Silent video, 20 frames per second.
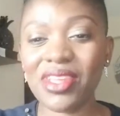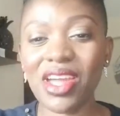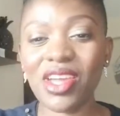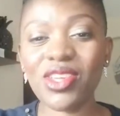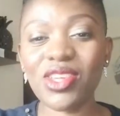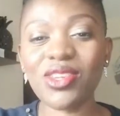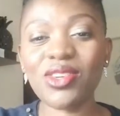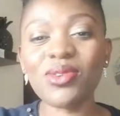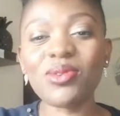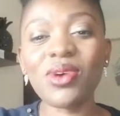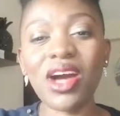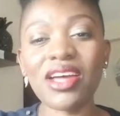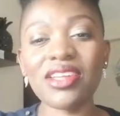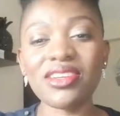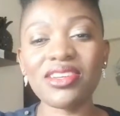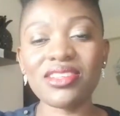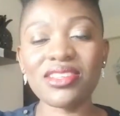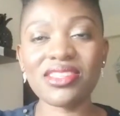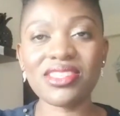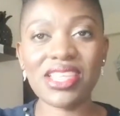You
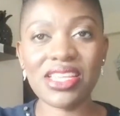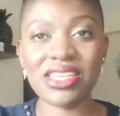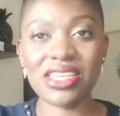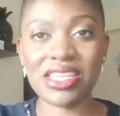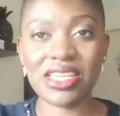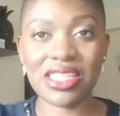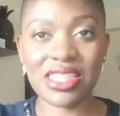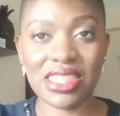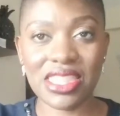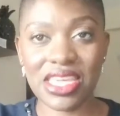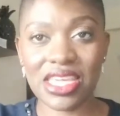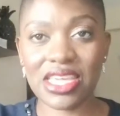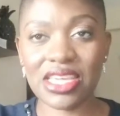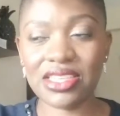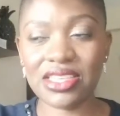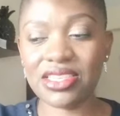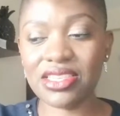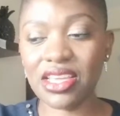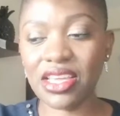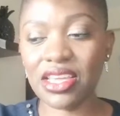understanding
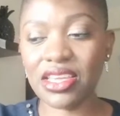this